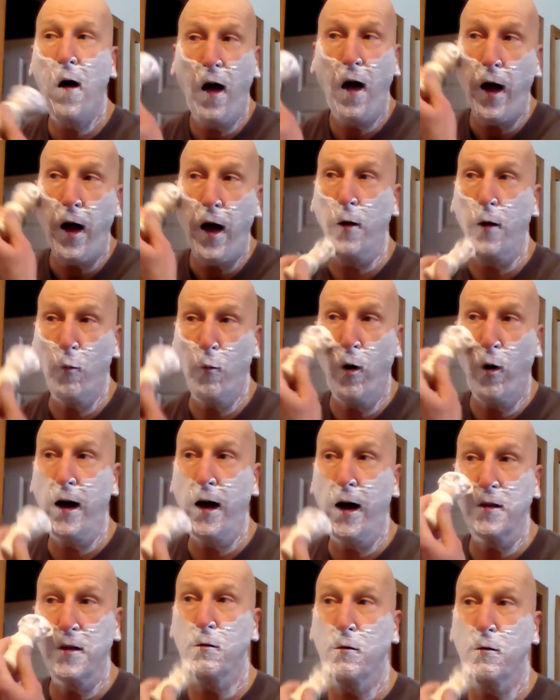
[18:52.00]
and
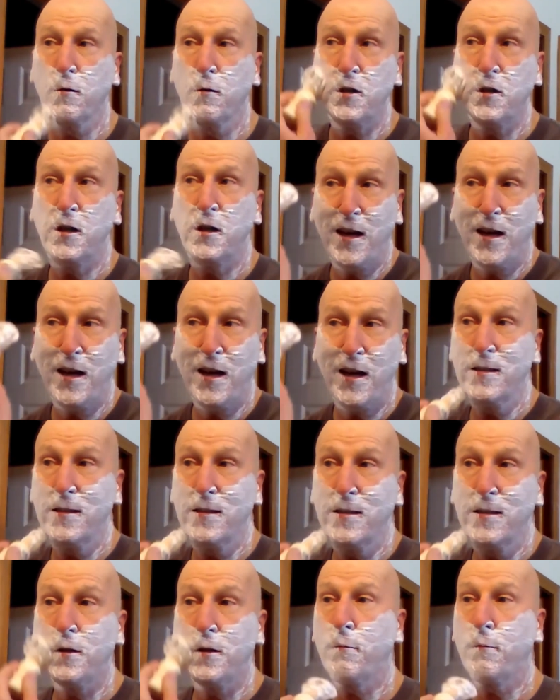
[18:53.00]
whereas the Weishi is a
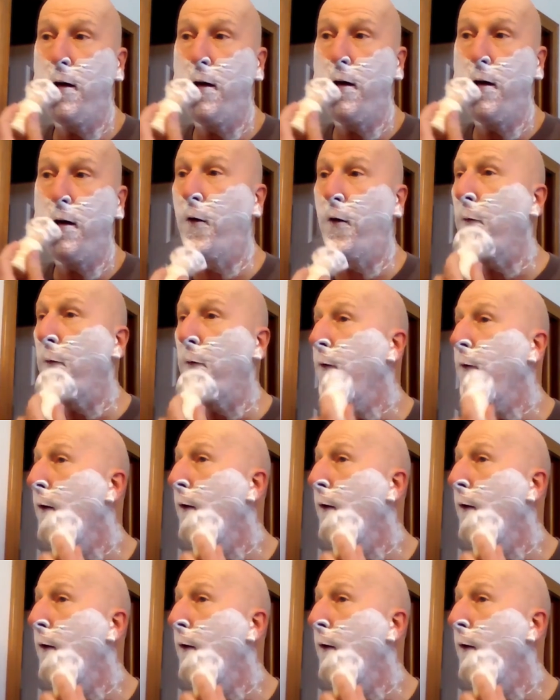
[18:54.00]
nice razor,